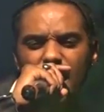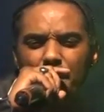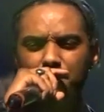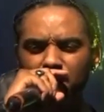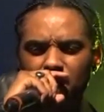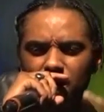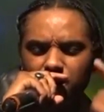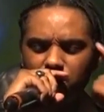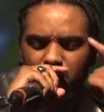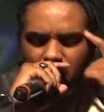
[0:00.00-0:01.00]
got
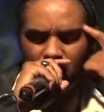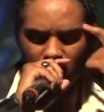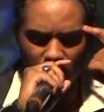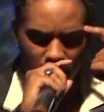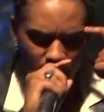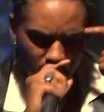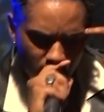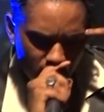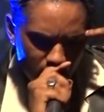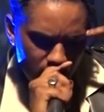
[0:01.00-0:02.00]
me a thing.
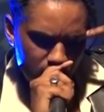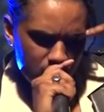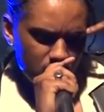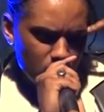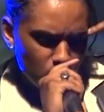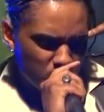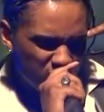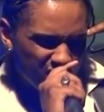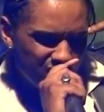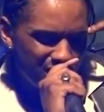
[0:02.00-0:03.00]
You
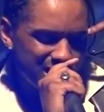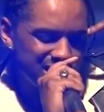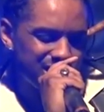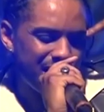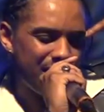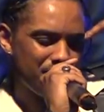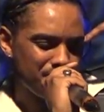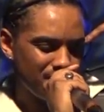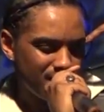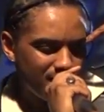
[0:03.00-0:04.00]
should
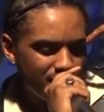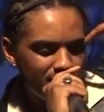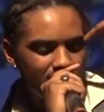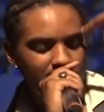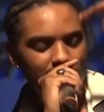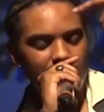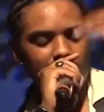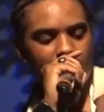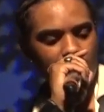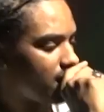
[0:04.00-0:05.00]
accept
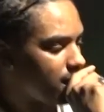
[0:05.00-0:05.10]
me.